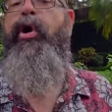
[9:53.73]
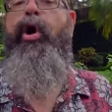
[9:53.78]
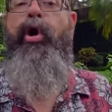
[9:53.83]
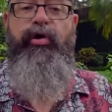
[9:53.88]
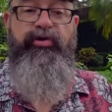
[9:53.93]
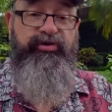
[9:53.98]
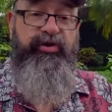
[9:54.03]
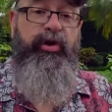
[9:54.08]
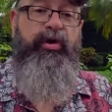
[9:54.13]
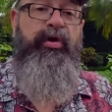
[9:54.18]

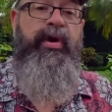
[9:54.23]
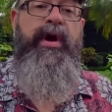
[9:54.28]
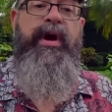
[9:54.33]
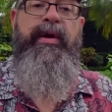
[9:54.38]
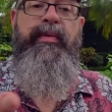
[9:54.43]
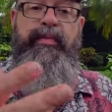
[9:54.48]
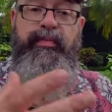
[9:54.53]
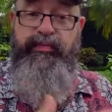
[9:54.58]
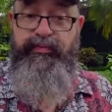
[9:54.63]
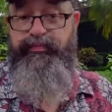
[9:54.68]
Also,
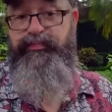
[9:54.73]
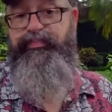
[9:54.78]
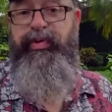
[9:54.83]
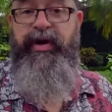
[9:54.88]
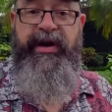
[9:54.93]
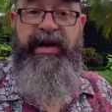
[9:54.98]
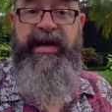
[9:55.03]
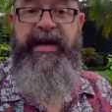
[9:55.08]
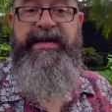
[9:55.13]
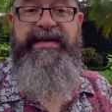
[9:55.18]

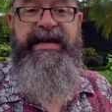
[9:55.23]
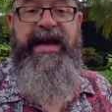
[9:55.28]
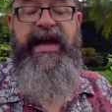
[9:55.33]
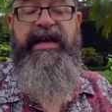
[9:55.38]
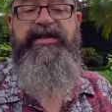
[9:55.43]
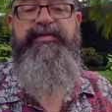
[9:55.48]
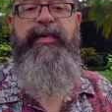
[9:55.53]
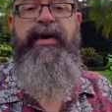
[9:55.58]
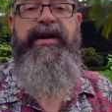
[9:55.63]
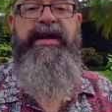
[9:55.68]
bringing in
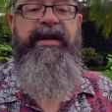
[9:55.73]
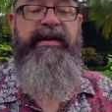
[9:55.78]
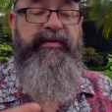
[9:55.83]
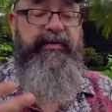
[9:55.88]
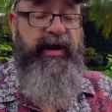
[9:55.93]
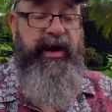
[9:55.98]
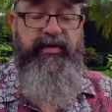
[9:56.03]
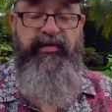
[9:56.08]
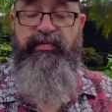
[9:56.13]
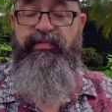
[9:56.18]
tax money
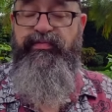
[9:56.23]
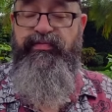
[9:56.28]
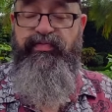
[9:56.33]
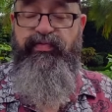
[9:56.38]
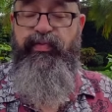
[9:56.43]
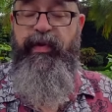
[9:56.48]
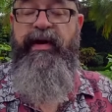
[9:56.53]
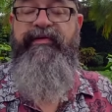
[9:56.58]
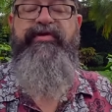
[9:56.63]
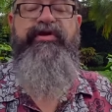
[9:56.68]
and, and
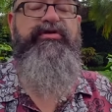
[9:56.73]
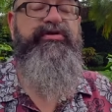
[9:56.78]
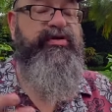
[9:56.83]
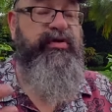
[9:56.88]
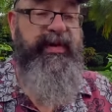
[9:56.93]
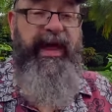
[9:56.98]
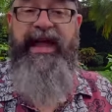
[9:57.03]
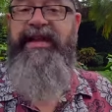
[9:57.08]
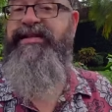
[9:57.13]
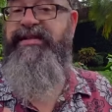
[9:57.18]
revenue, so
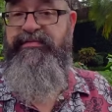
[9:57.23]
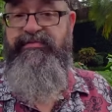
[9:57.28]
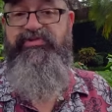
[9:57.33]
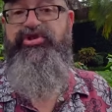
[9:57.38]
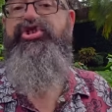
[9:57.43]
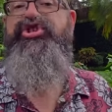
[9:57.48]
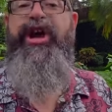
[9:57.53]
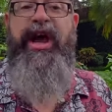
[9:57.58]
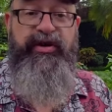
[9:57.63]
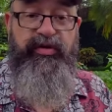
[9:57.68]
that's
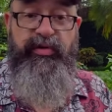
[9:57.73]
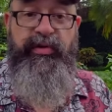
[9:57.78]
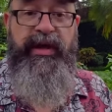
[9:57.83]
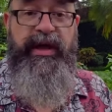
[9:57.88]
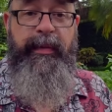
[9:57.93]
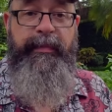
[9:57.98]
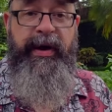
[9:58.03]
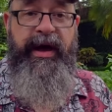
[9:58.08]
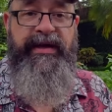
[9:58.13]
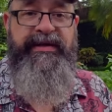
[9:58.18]
generally
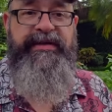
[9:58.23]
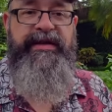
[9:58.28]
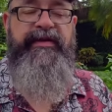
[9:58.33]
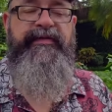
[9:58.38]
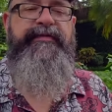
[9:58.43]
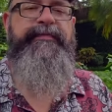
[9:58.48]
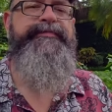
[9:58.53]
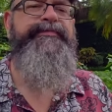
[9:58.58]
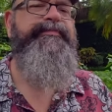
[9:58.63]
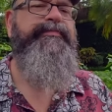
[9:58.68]
a positive.